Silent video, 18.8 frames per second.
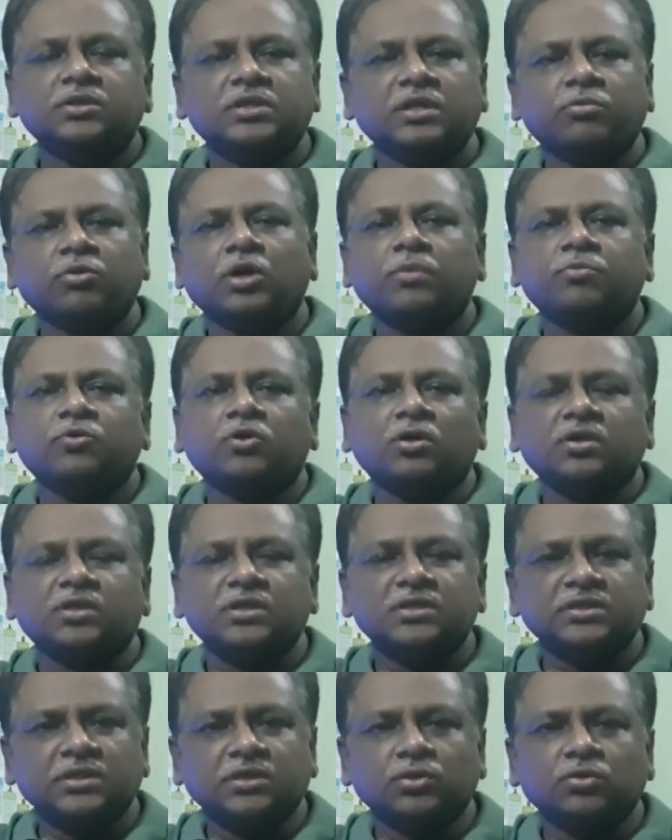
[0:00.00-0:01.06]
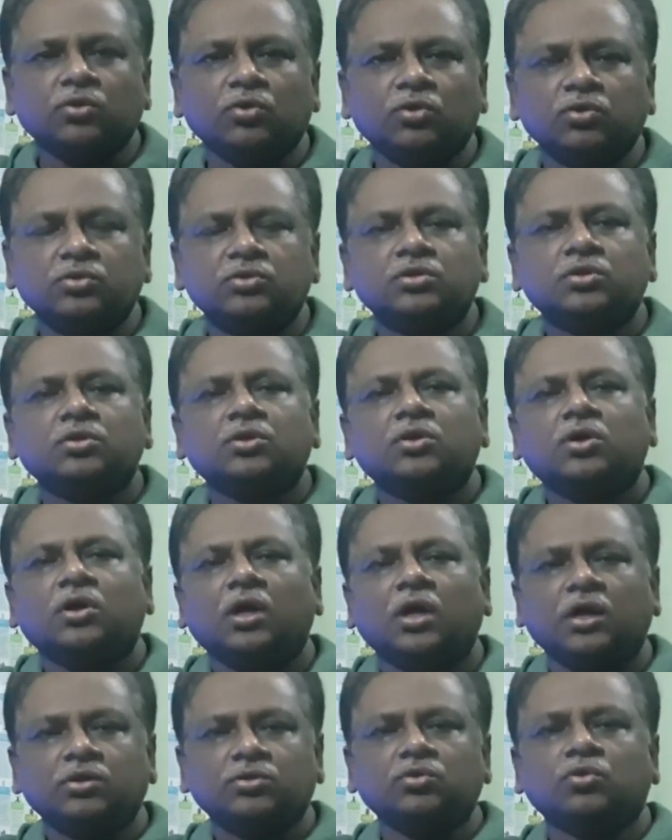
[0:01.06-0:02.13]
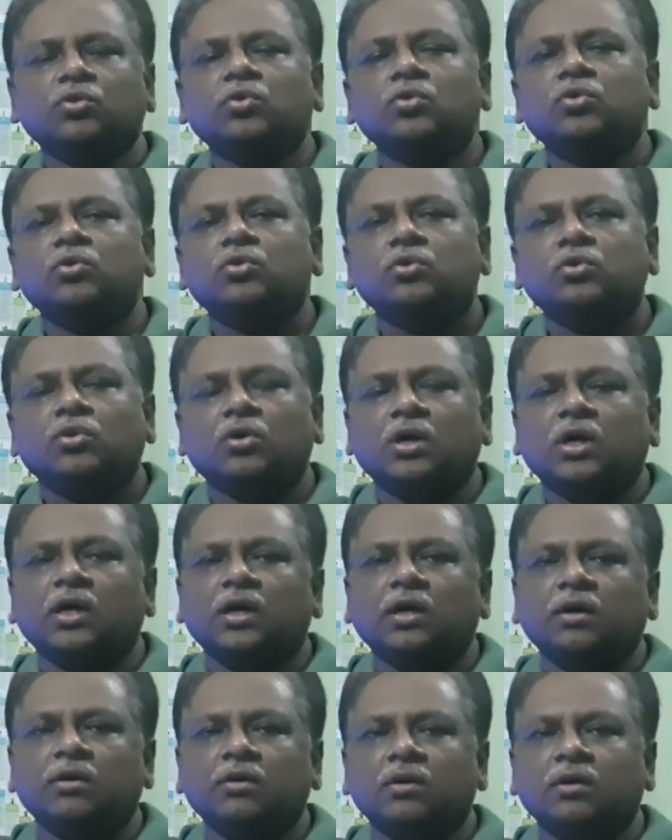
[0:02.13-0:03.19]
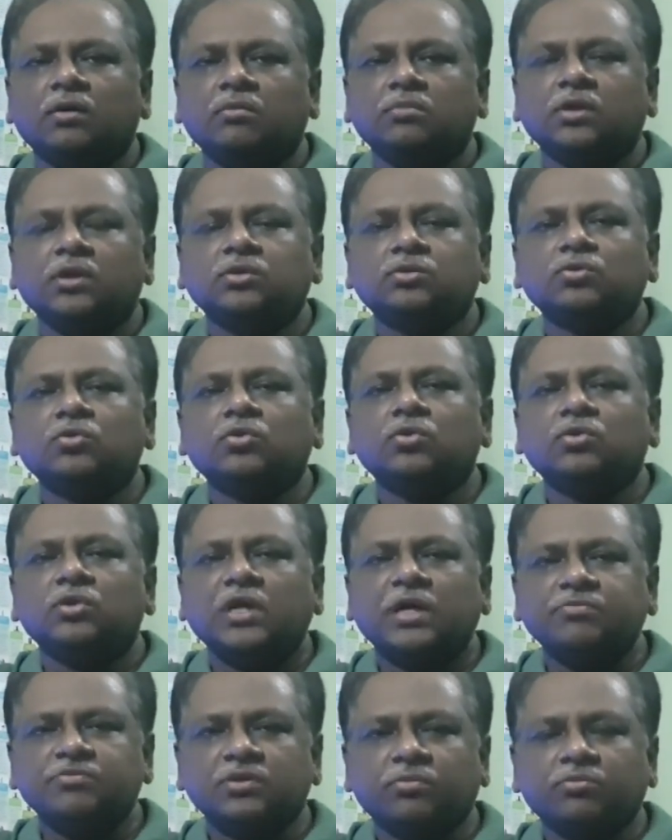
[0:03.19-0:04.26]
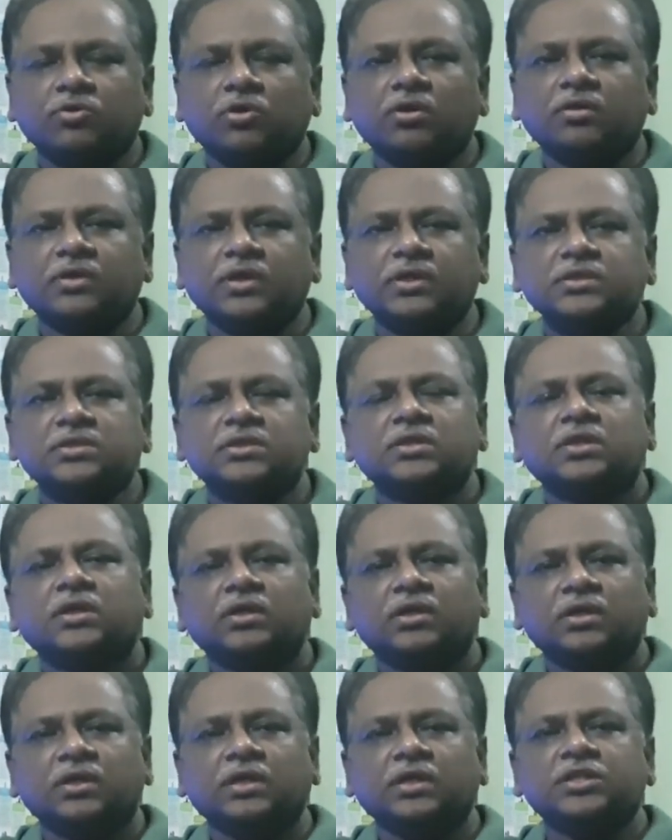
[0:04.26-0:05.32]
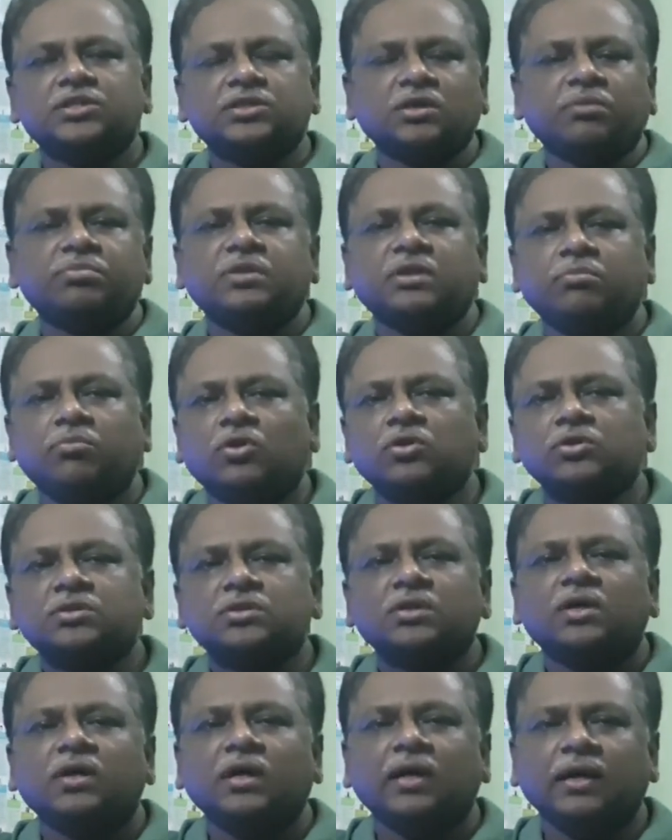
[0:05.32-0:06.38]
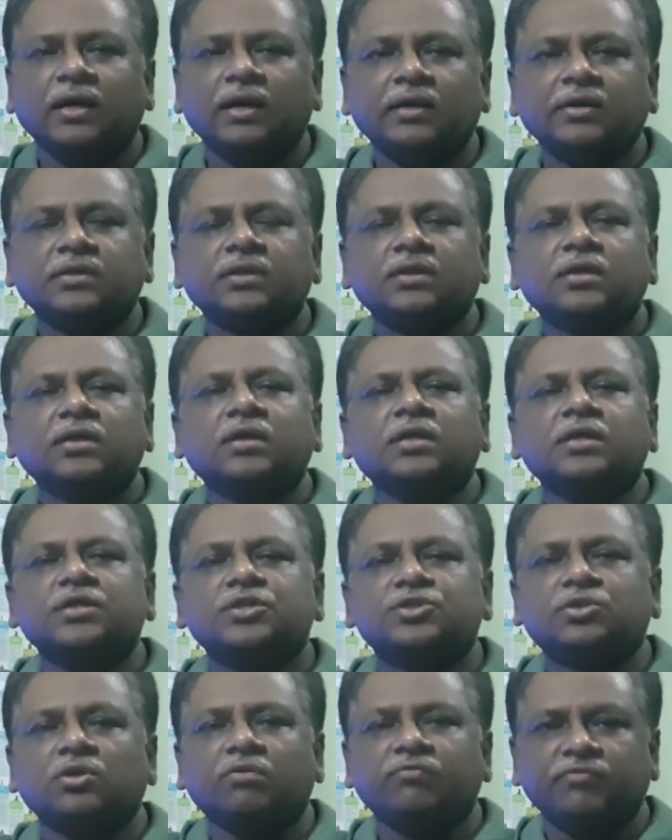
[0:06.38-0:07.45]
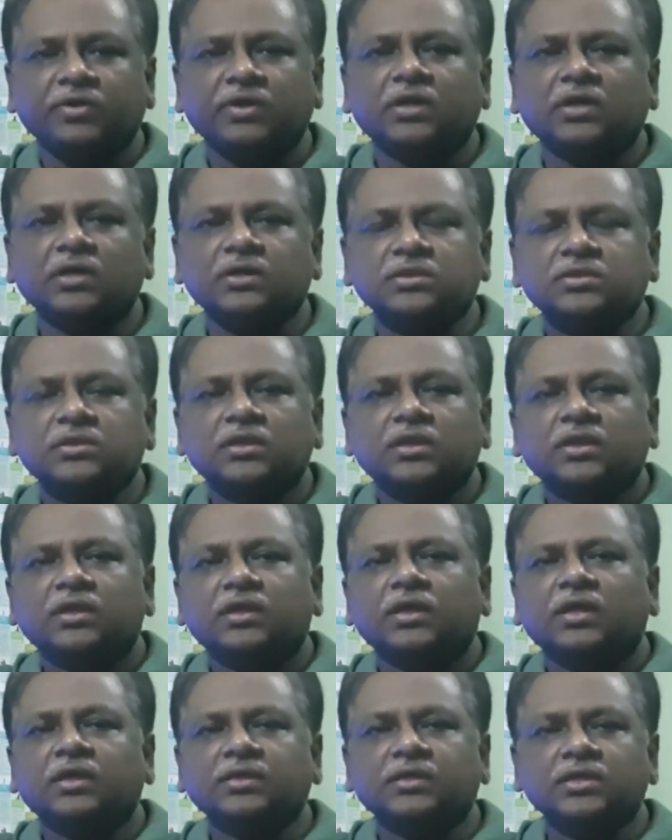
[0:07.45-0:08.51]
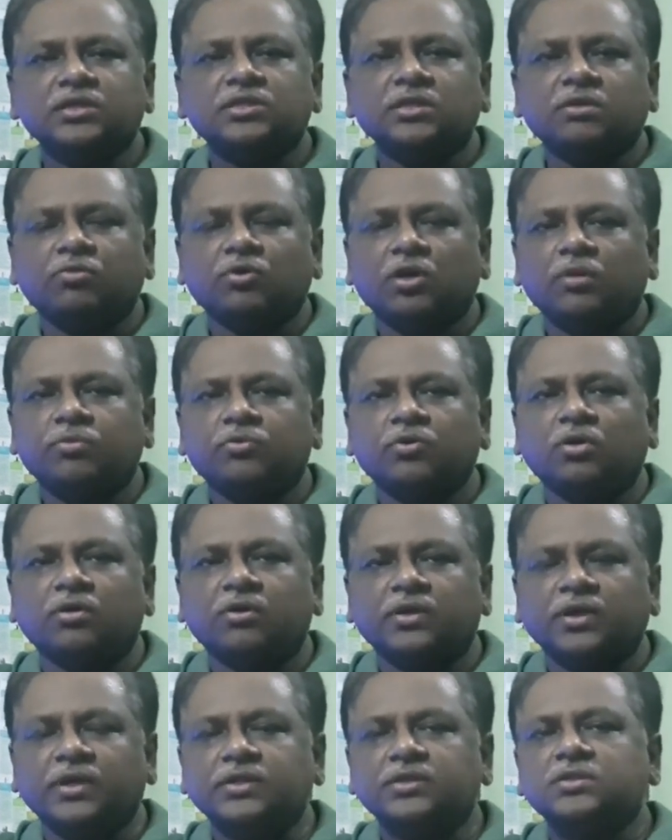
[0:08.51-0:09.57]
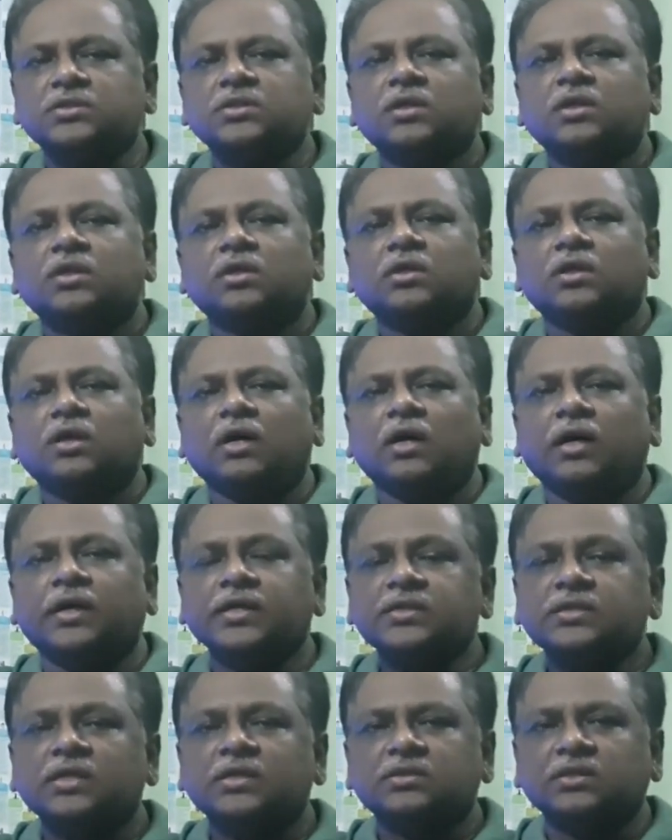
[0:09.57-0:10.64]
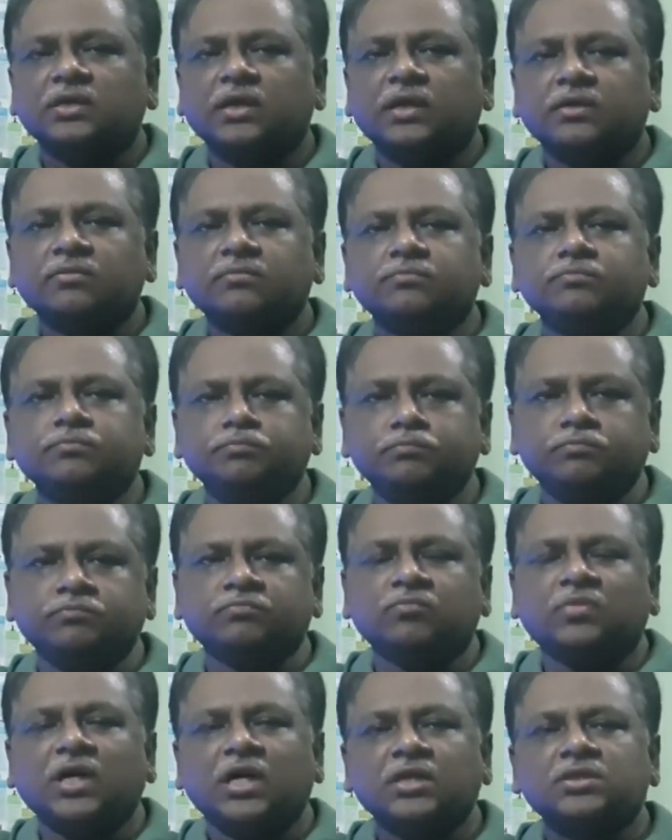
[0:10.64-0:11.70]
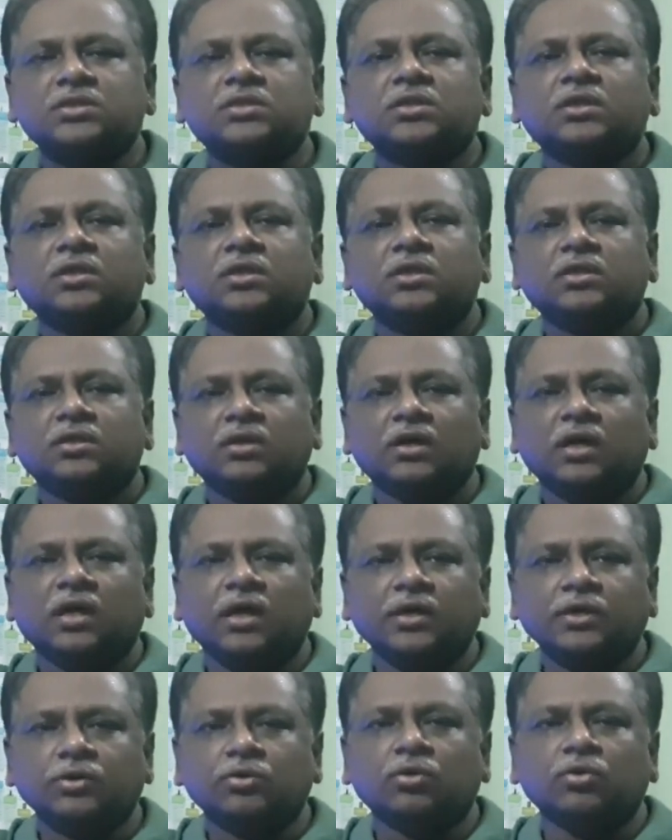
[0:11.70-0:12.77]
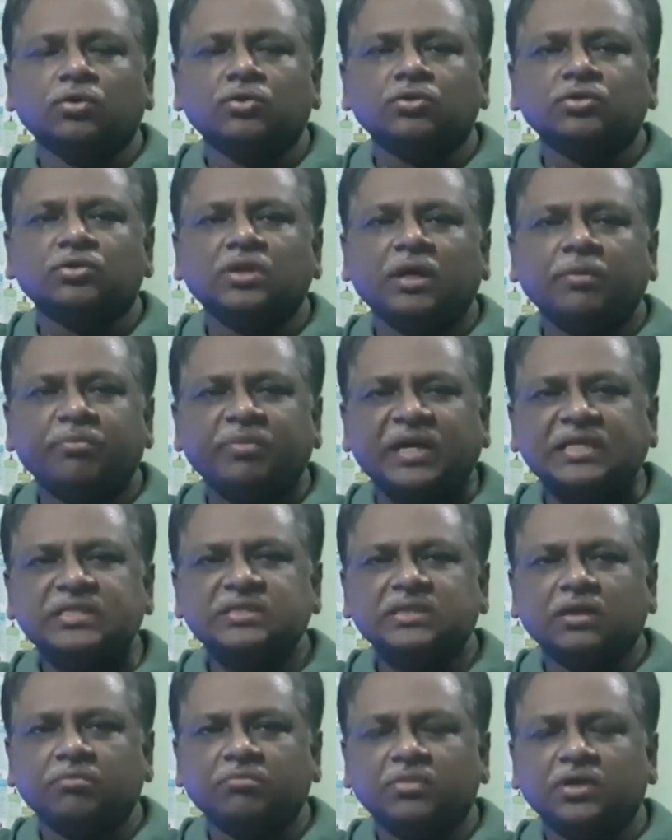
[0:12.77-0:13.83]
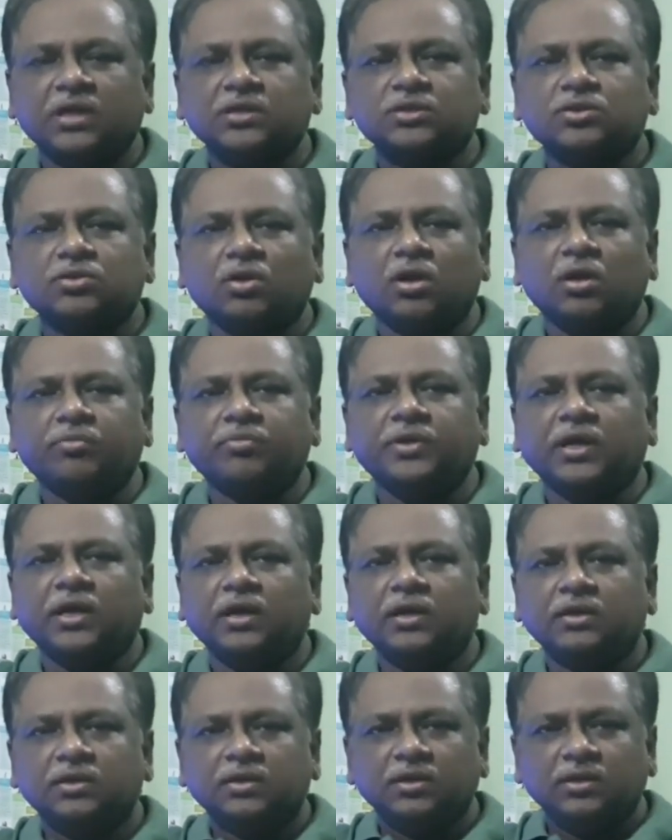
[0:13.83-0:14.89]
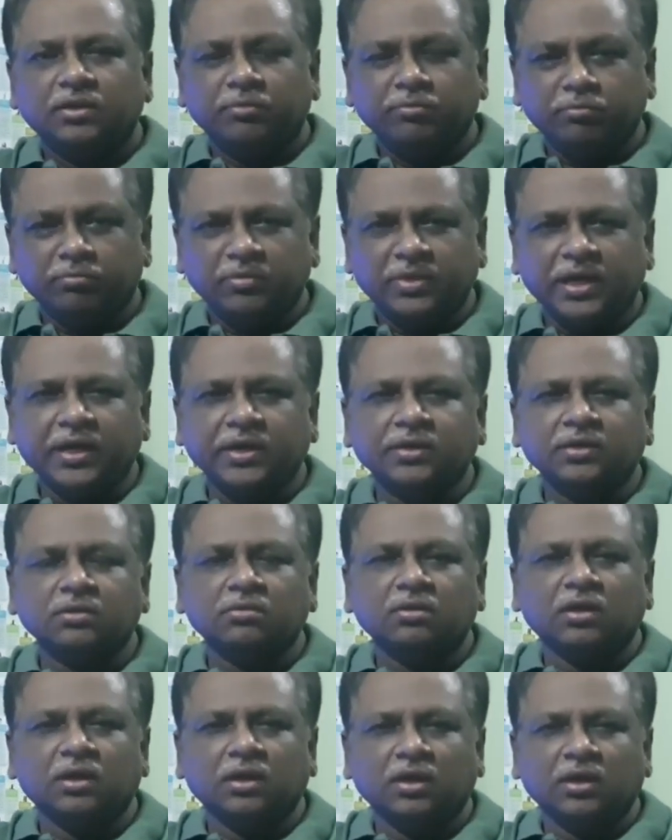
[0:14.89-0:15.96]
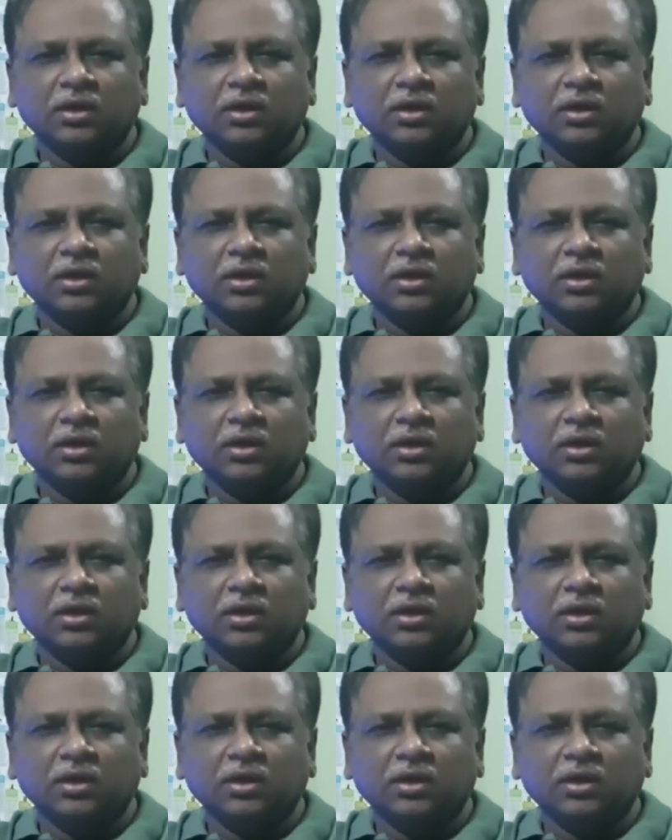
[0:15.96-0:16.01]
Table of contents include two types of contents: list of tables and list of figures. In this table of contents, researcher must include the page numbers of the main